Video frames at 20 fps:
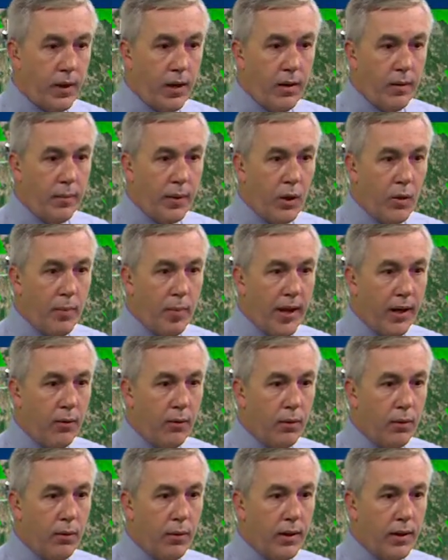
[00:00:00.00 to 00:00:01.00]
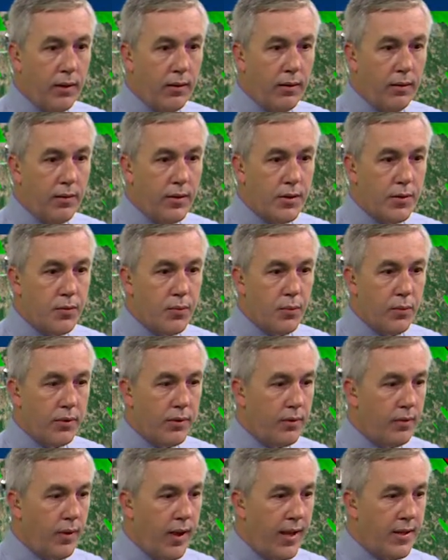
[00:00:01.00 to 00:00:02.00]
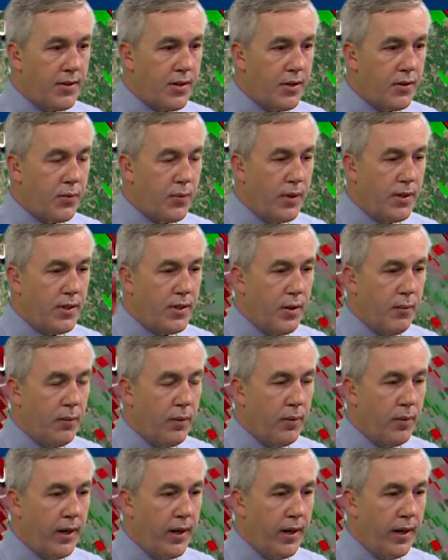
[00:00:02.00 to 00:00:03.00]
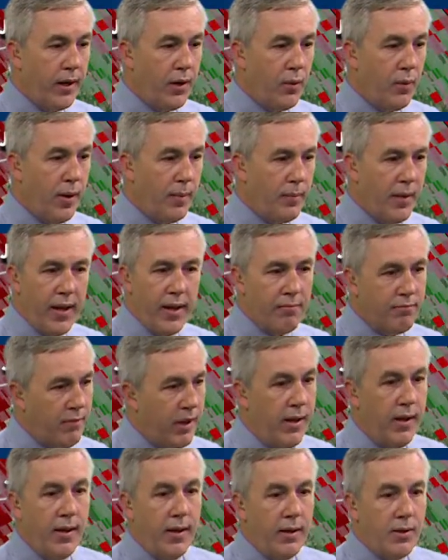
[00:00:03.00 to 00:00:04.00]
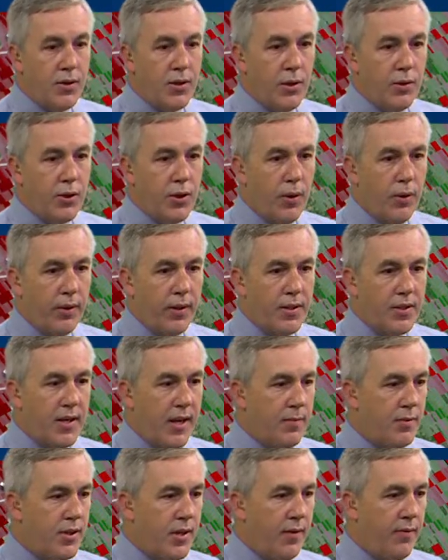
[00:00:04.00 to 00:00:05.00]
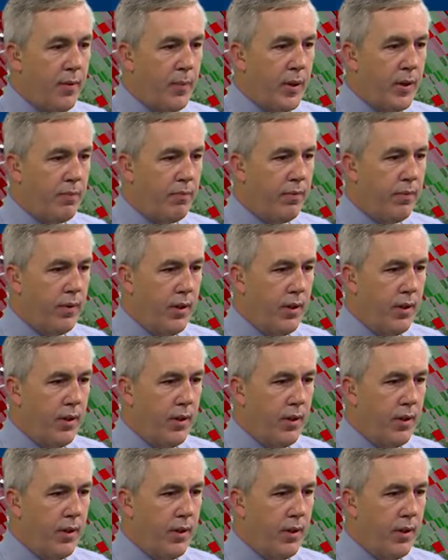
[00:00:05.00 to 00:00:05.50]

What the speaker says: Let me go back real quick. Just as I switched that, we were getting a new update. Still showing the same stuff. I'm going to